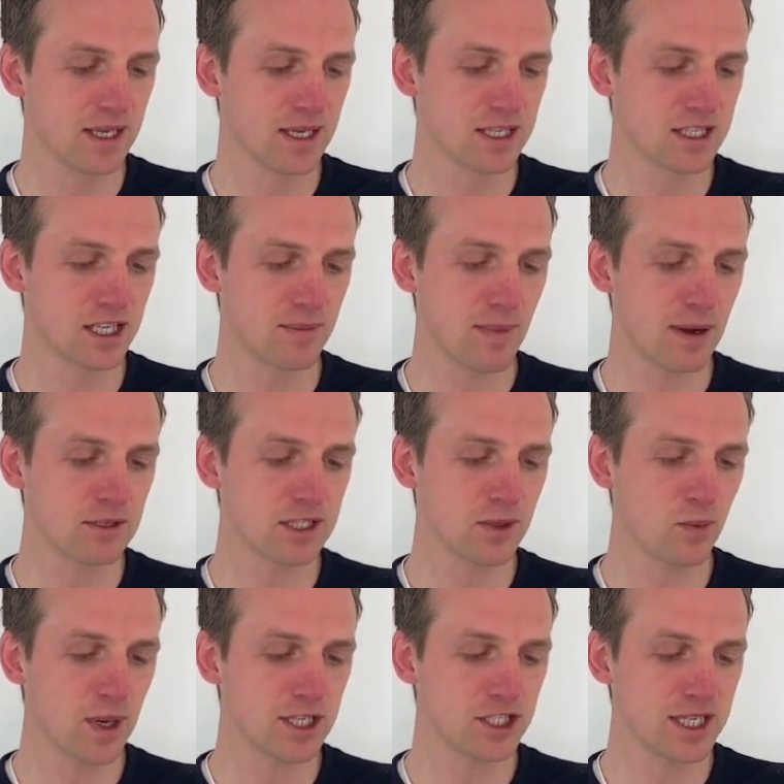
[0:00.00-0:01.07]
to the
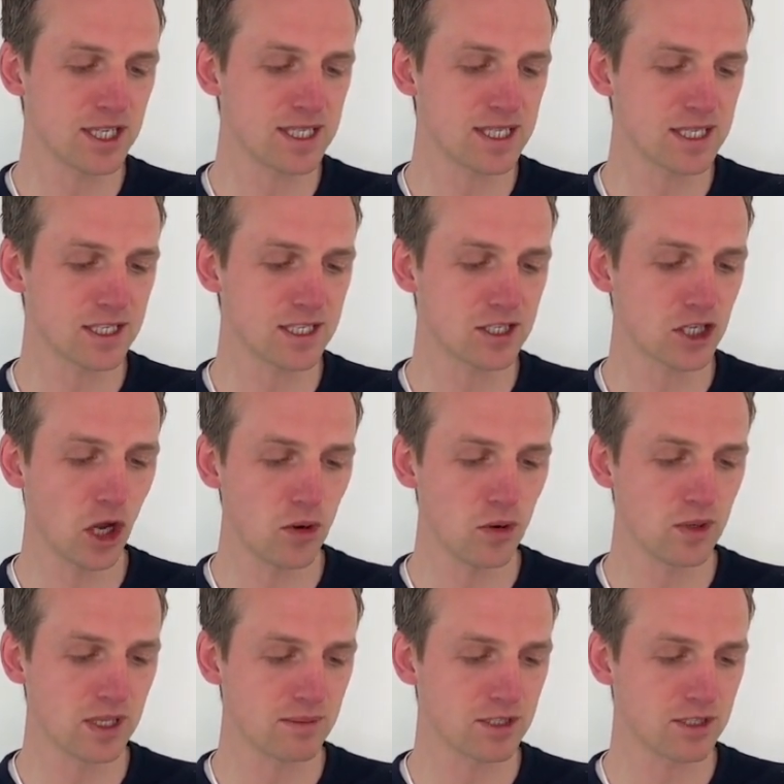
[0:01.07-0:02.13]
mountain where Jesus had
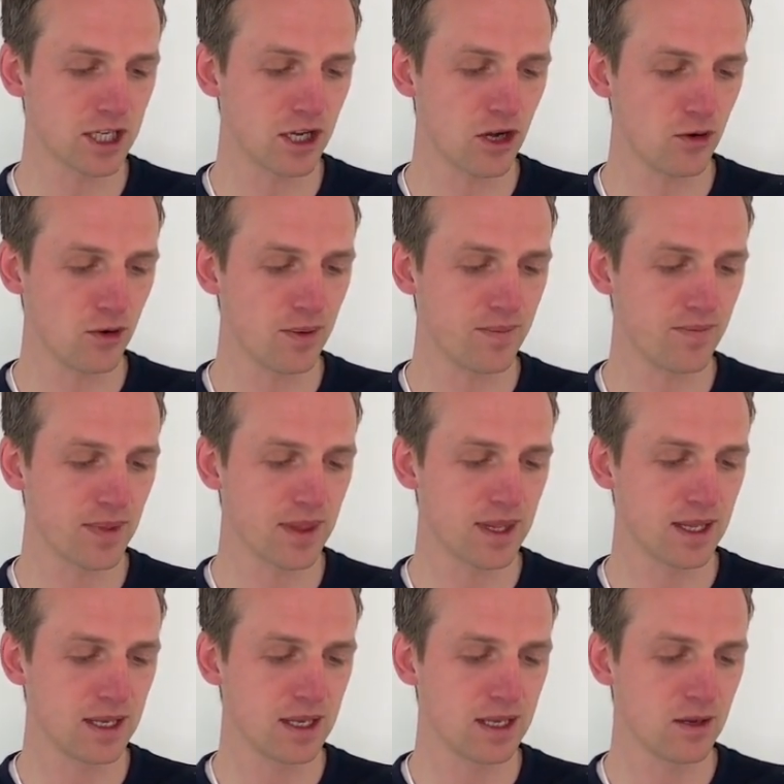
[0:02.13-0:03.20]
told them to go.
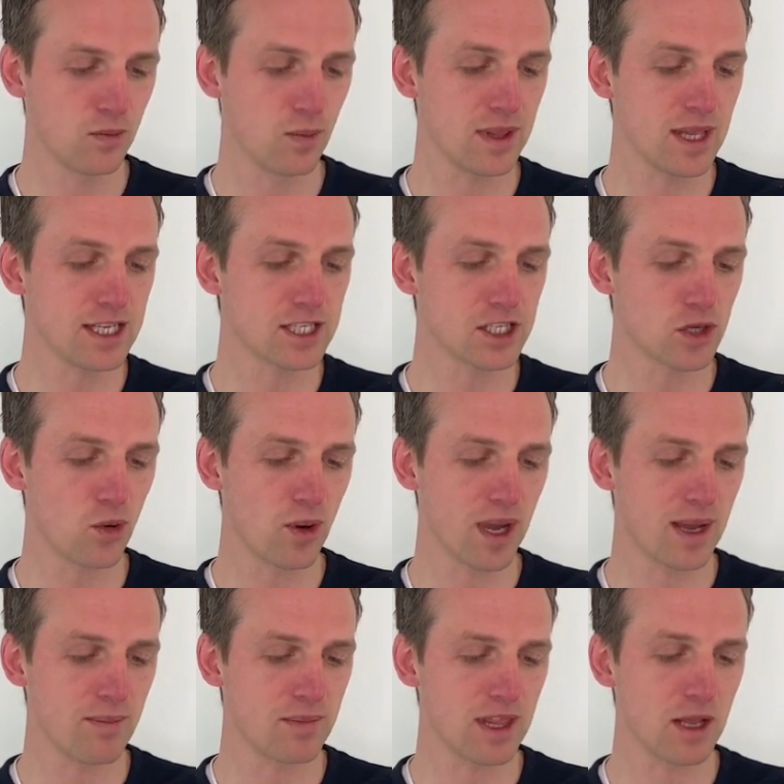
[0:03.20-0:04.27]
When they saw
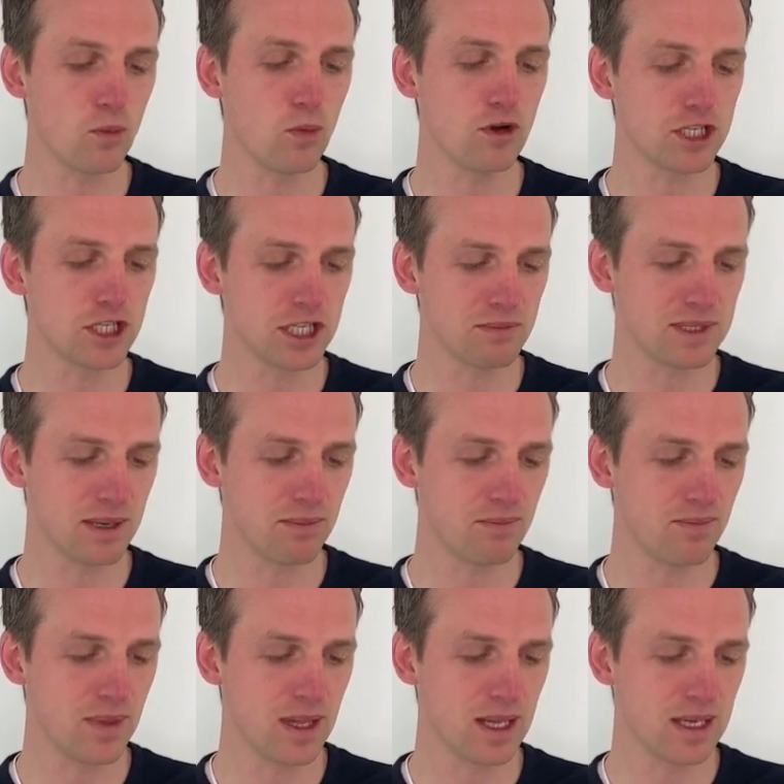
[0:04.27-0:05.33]
him, they worshipped
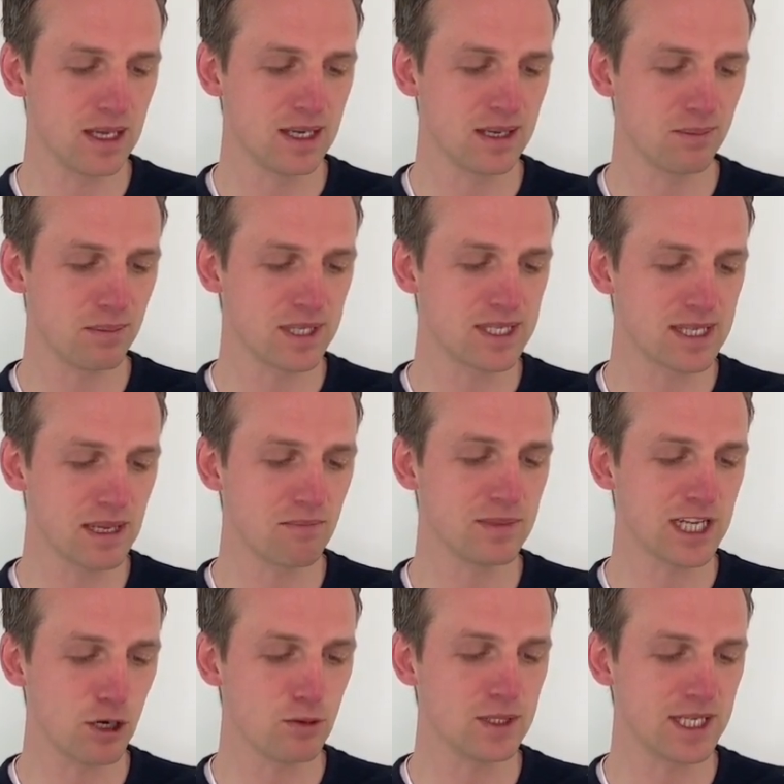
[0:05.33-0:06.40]
him, but some
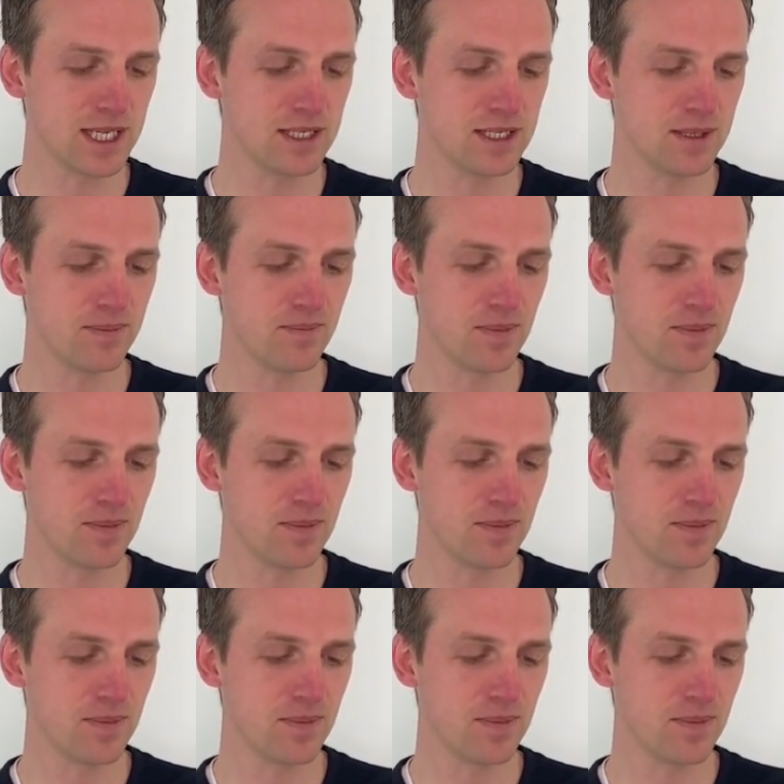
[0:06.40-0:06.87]
doubted.